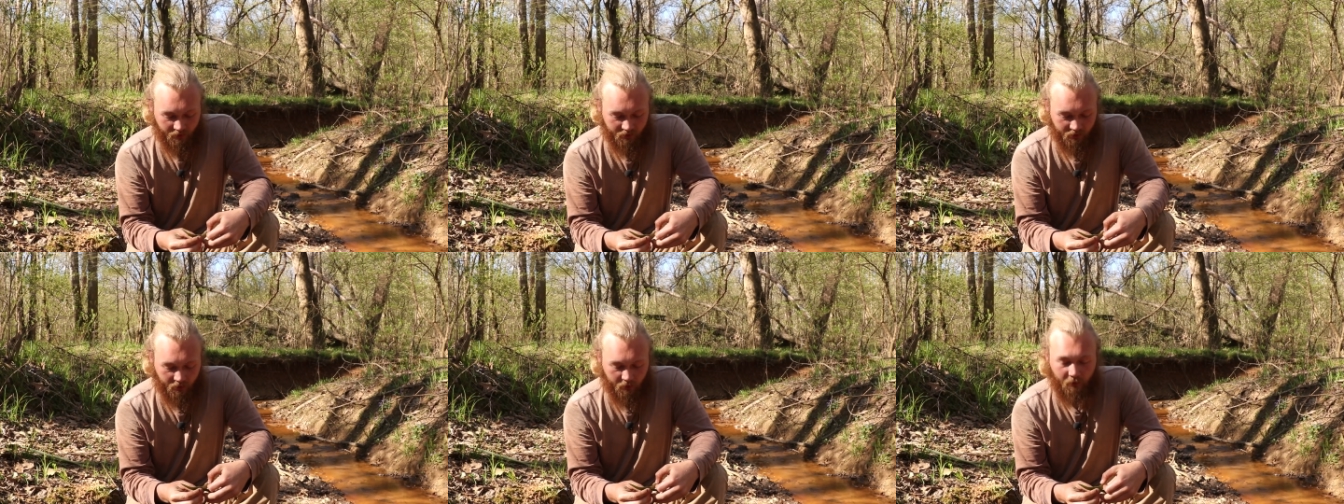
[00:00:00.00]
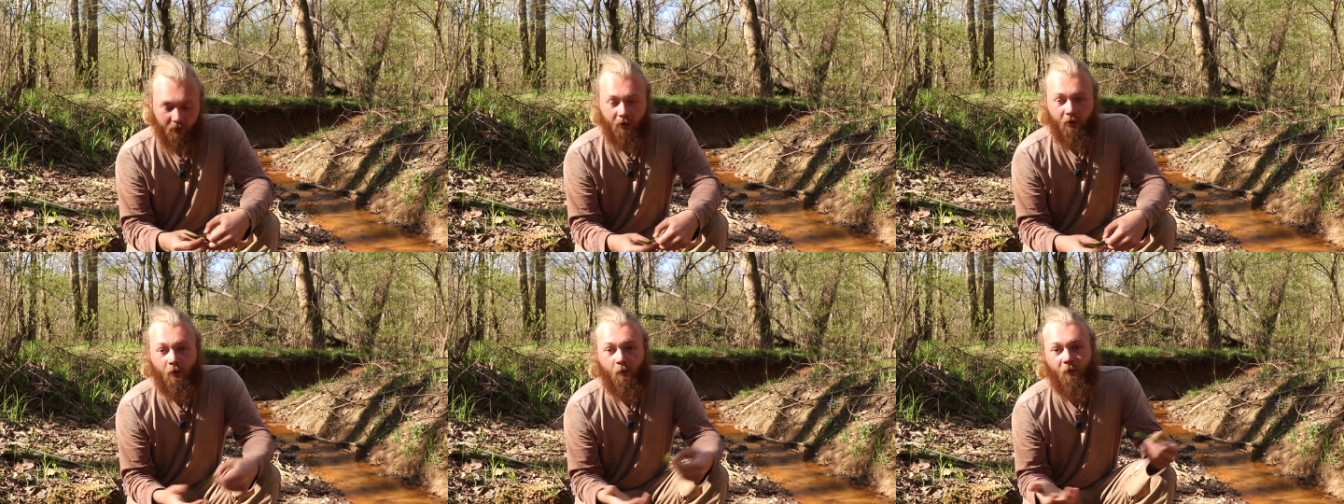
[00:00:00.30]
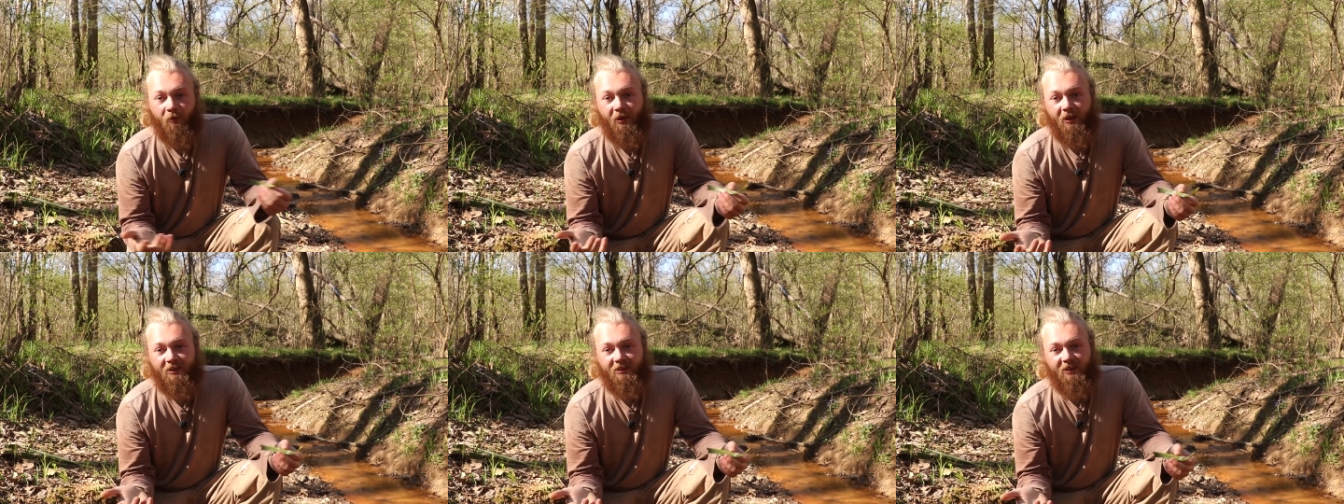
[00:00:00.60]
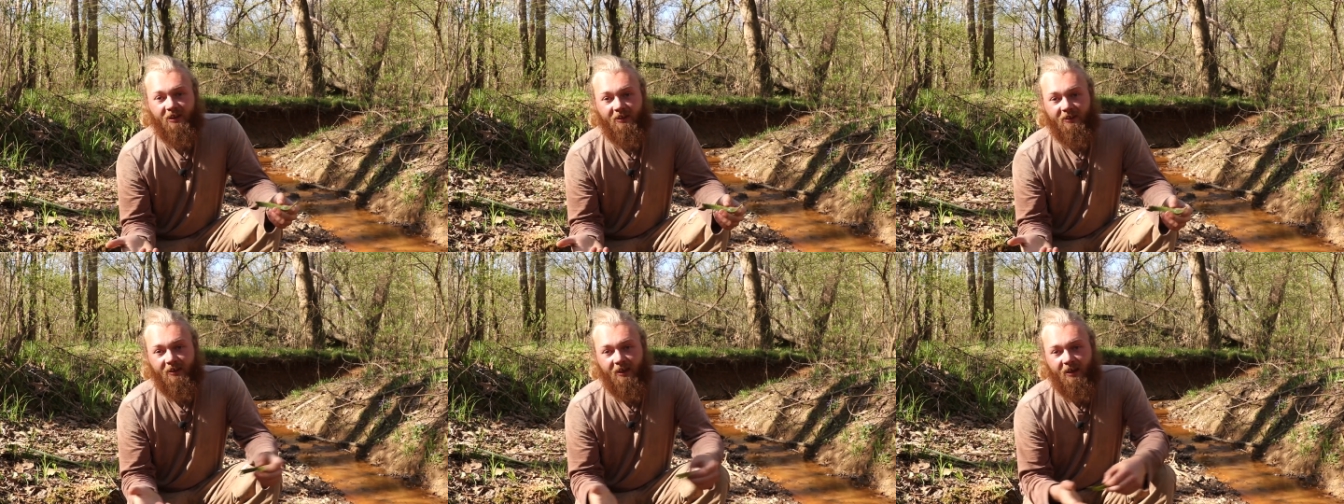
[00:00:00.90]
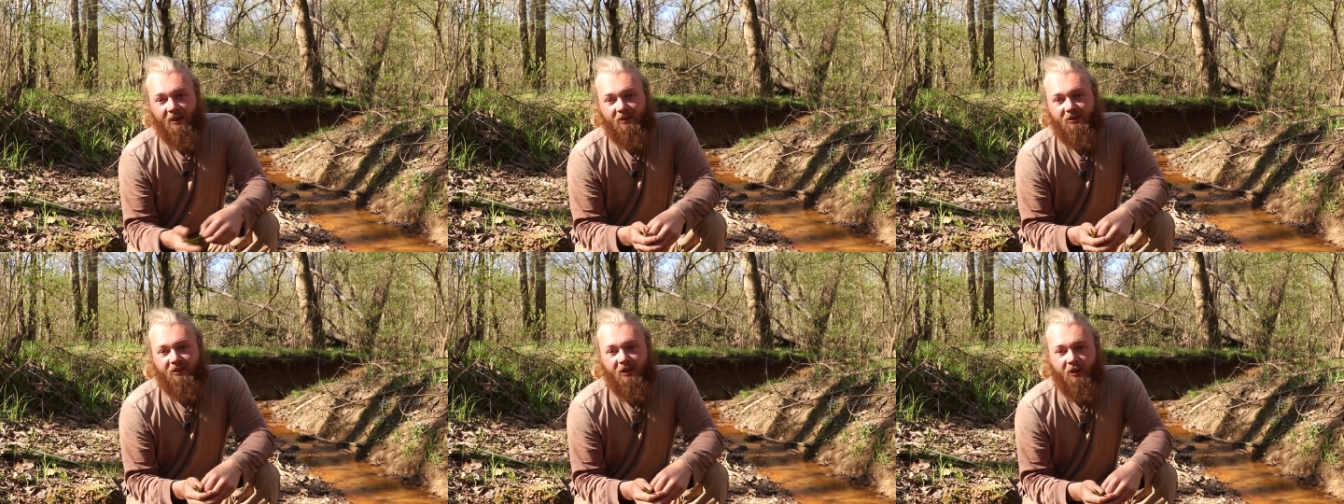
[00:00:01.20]
So with that said
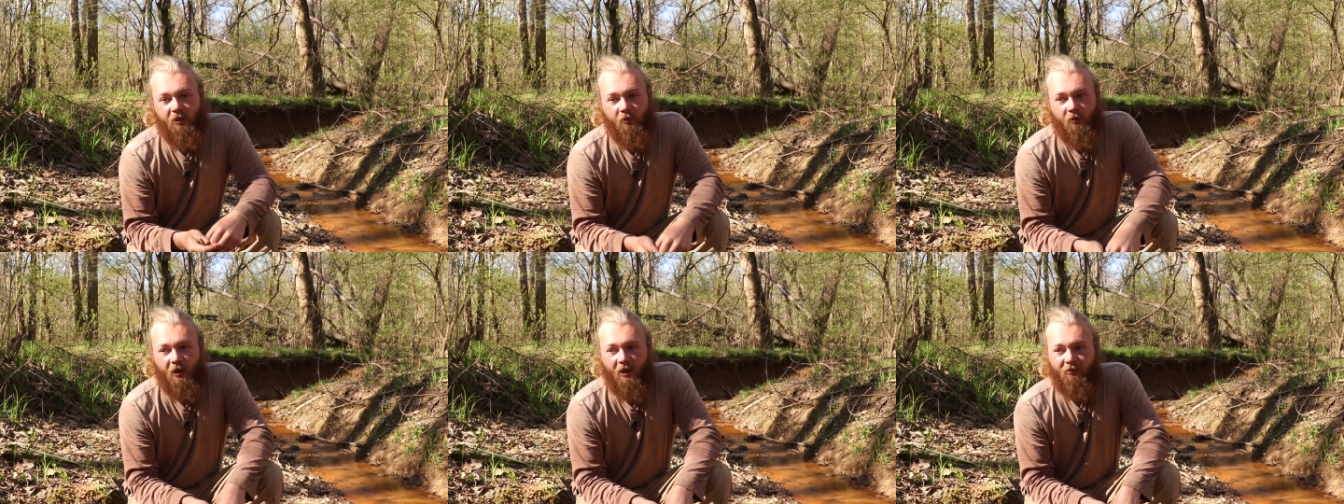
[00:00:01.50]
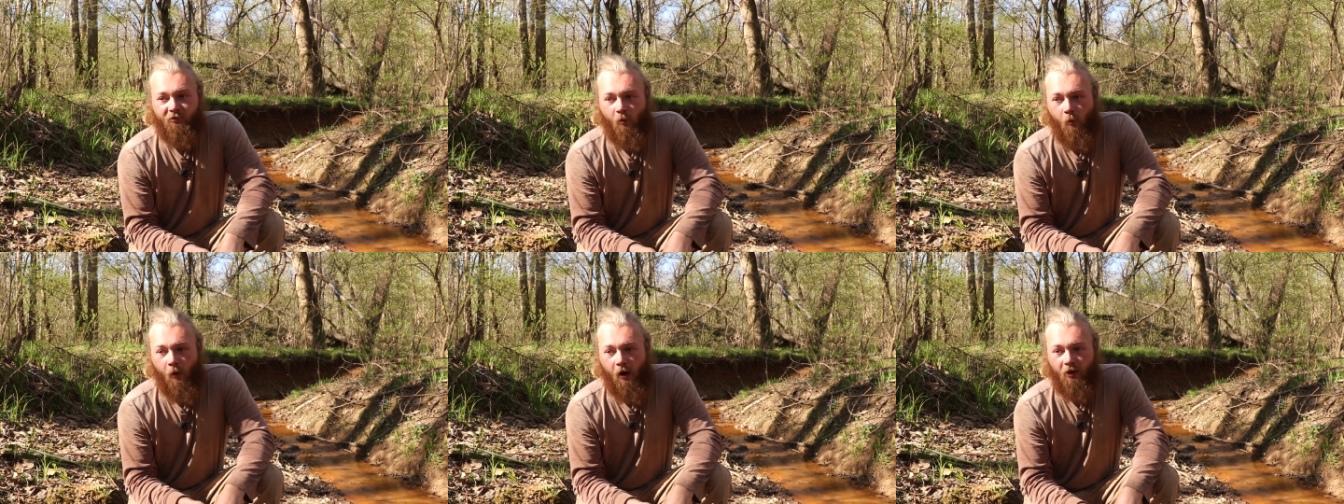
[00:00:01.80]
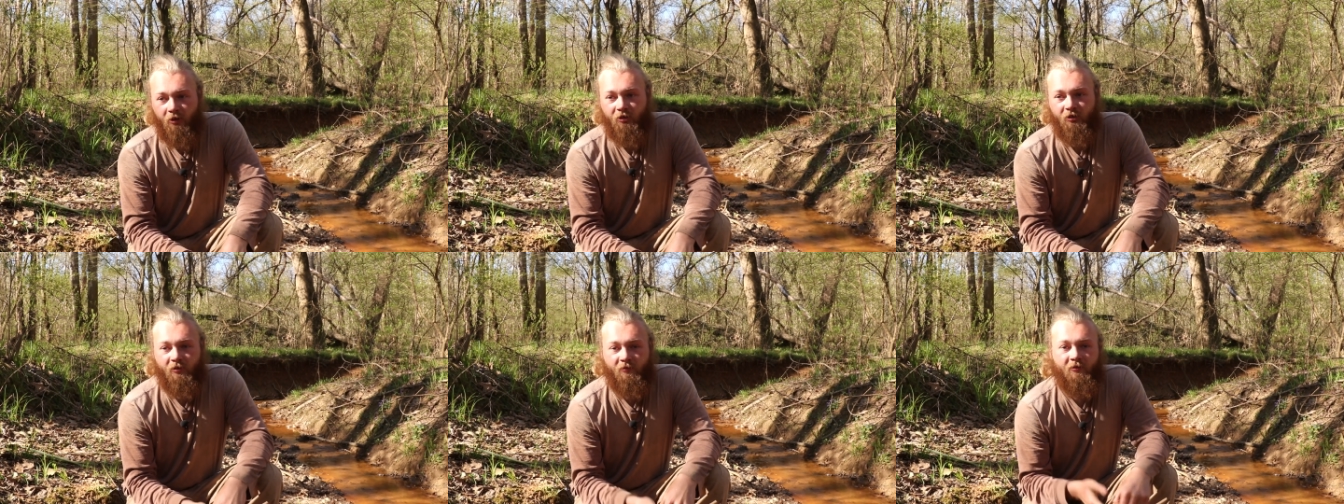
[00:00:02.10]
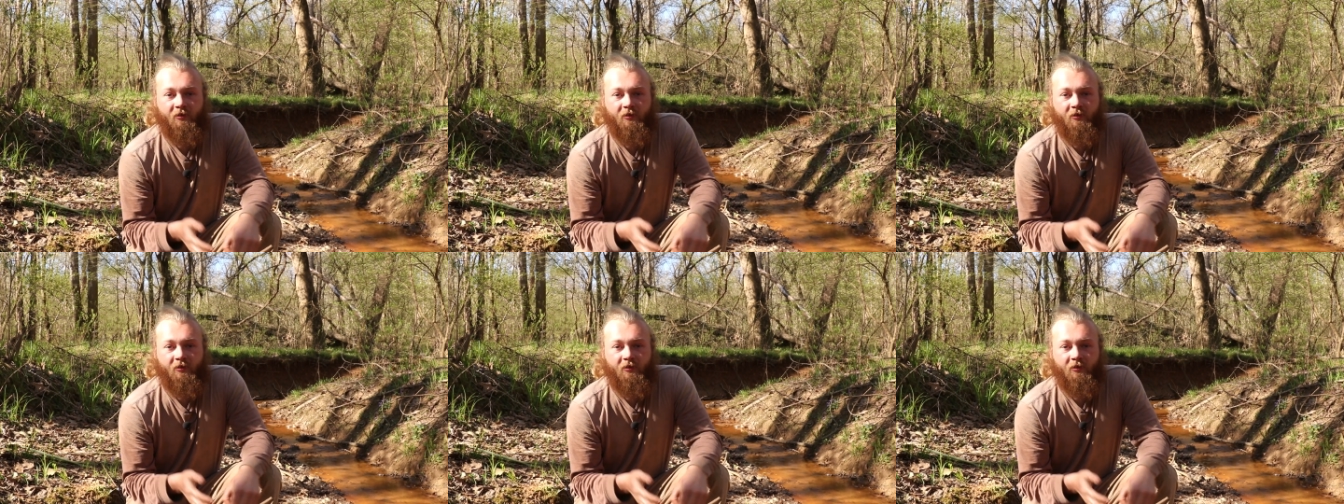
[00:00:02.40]
guys, thank you guys for watching.